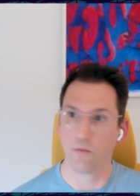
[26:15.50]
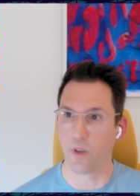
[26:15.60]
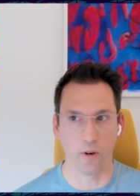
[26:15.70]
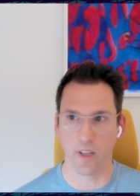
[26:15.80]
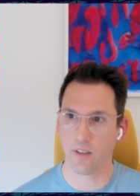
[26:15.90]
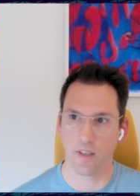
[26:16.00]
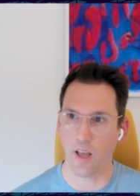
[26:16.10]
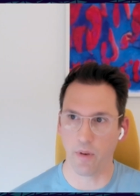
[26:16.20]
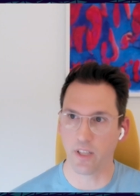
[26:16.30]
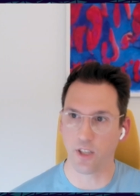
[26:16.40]
Totally,
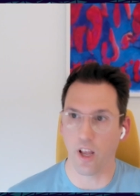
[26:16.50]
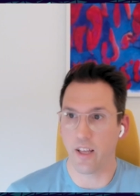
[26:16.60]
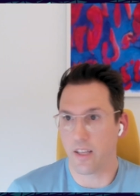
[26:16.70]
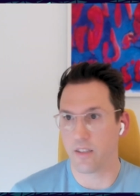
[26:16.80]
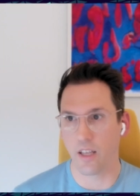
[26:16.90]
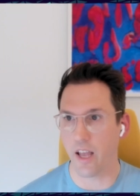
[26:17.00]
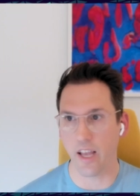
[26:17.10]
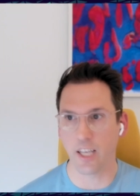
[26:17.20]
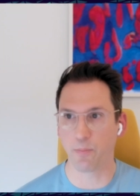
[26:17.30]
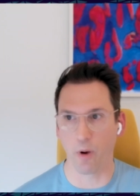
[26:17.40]
yeah. But
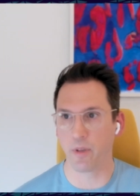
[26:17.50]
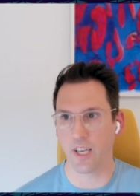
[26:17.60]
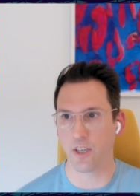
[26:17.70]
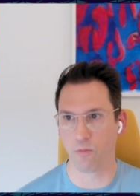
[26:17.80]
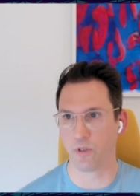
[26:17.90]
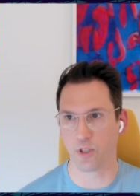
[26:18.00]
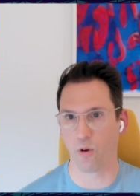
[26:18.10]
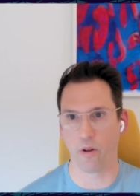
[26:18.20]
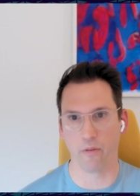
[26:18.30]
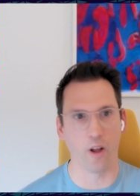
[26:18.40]
experimentation will
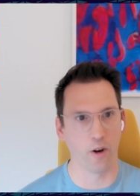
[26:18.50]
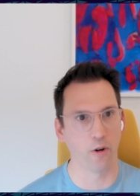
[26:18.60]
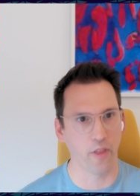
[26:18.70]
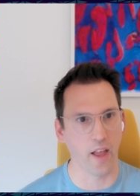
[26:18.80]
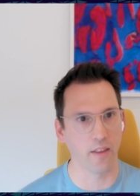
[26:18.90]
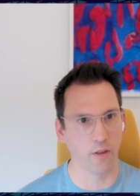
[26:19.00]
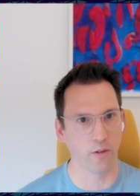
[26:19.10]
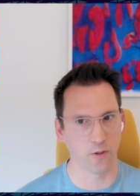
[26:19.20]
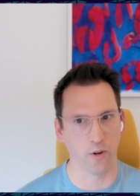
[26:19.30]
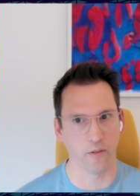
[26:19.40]
sort of unearth
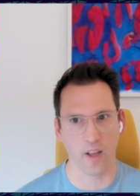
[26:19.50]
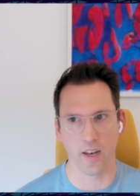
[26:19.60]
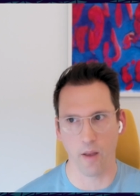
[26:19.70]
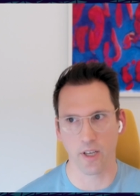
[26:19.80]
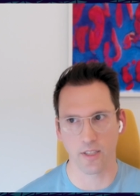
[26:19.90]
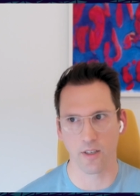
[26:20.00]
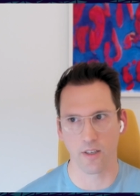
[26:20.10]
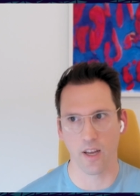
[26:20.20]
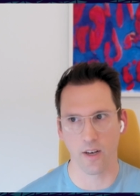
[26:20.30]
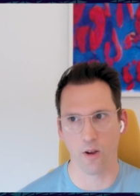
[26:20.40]
those sort of dynamics,
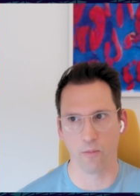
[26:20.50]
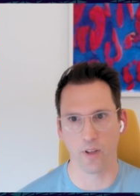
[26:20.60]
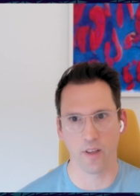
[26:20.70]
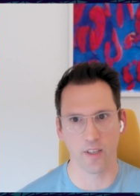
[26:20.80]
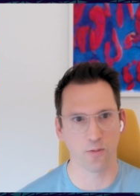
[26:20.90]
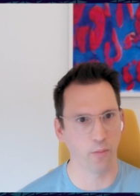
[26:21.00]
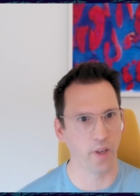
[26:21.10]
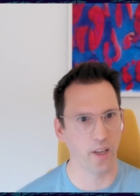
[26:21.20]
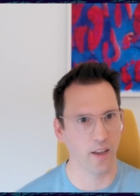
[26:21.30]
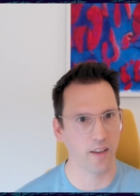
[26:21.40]
and hopefully this will
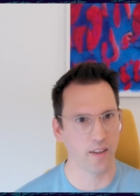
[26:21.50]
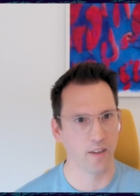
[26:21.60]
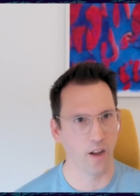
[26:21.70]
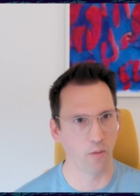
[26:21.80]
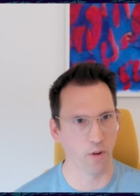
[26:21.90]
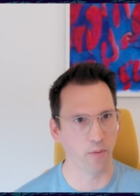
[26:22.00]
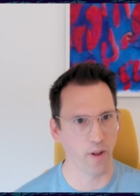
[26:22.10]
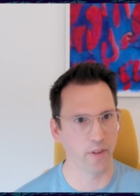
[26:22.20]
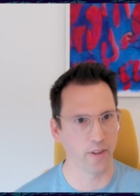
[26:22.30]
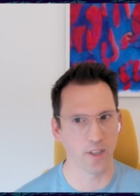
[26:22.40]
be a
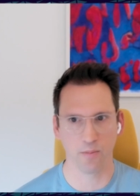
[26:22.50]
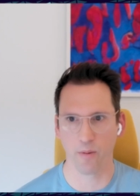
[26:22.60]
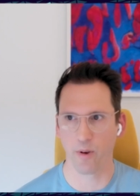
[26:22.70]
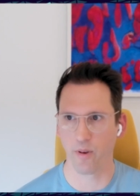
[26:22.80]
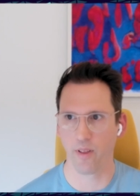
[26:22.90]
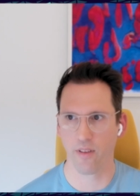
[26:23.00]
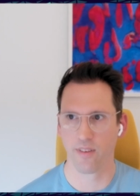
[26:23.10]
worthwhile thing to experiment with.